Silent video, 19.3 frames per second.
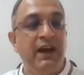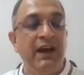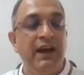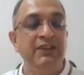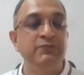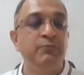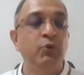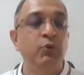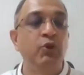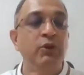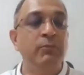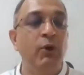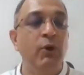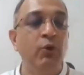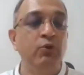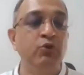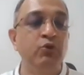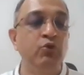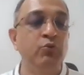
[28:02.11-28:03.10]
I spoke
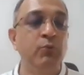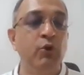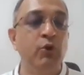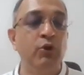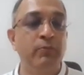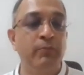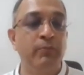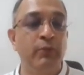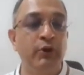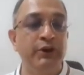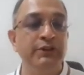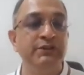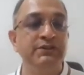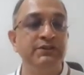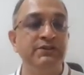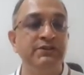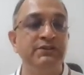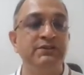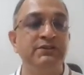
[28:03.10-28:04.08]
about two more
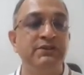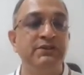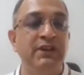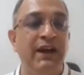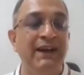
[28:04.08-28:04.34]
points.